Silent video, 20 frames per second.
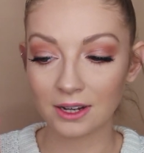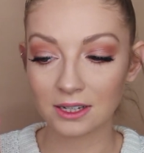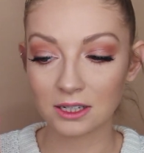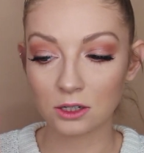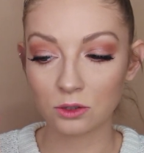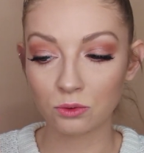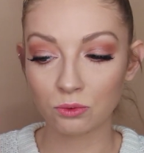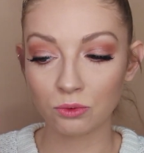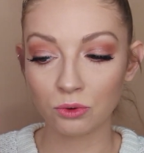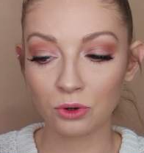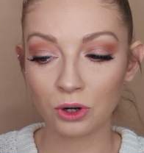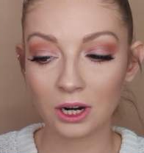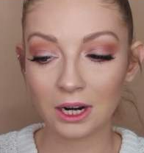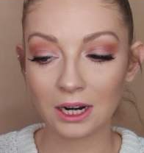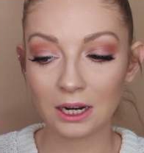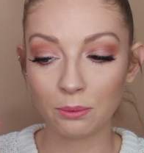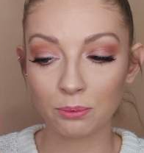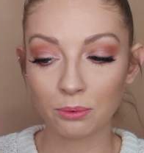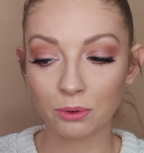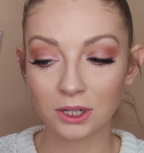It's this
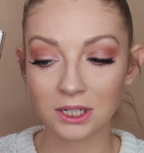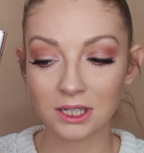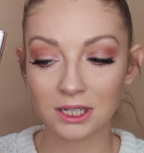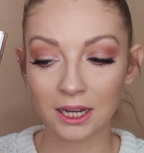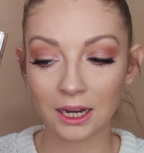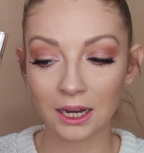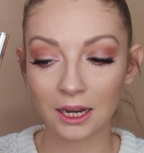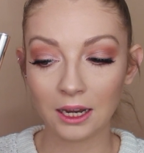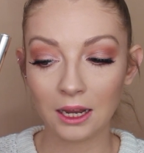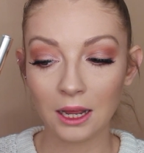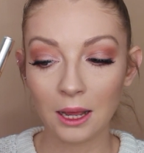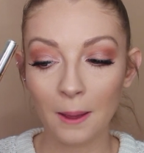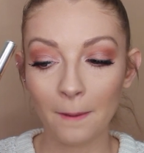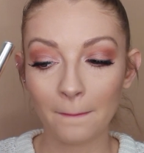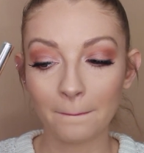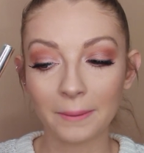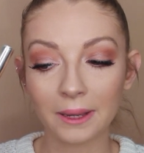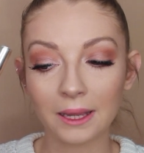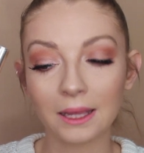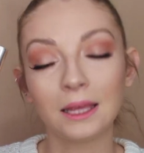really pretty
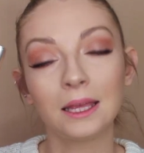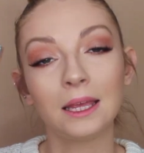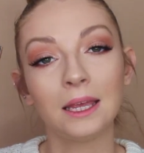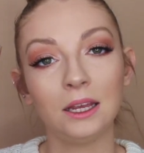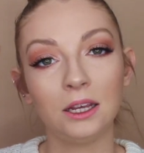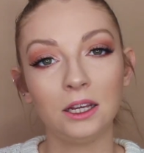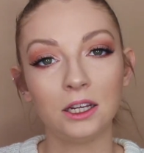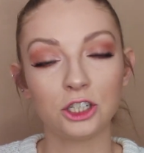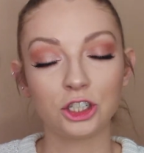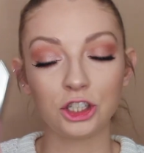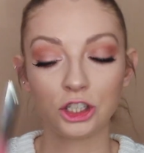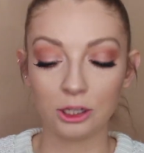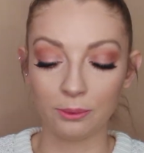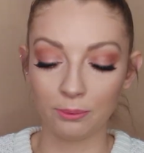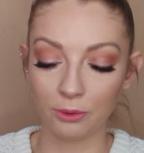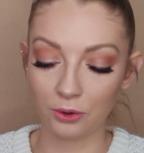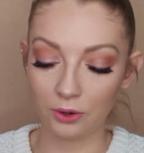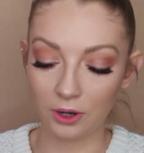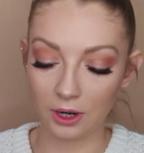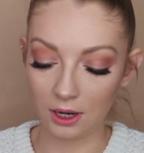pinky
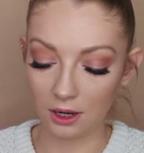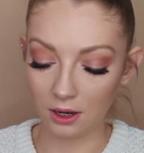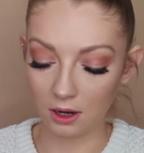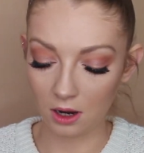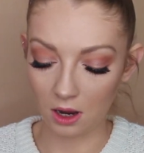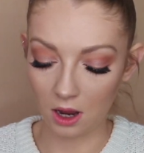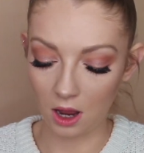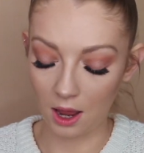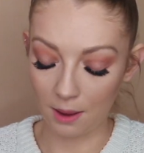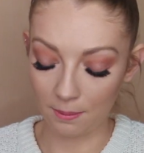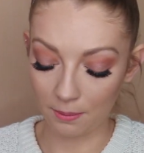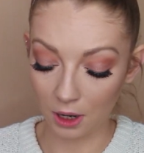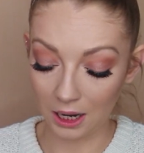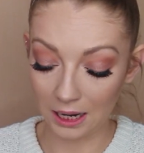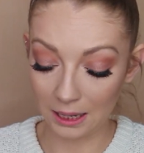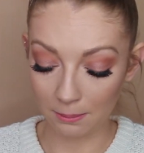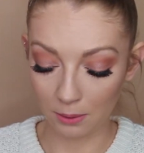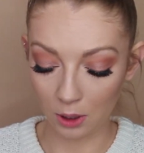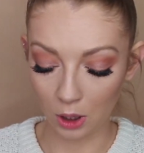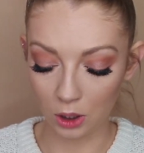shimmery
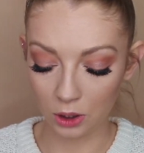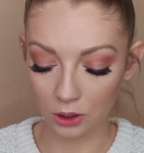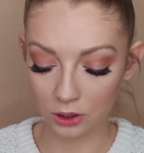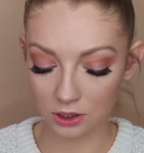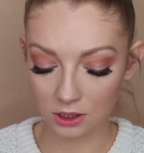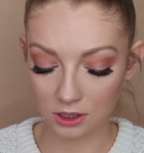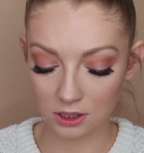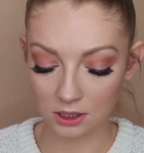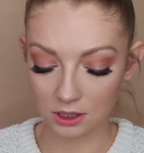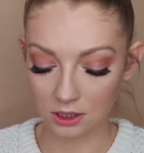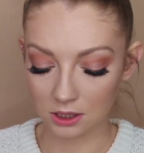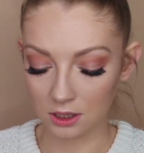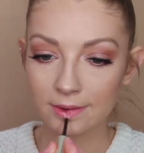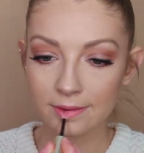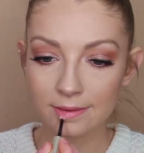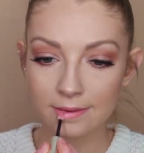lip gloss.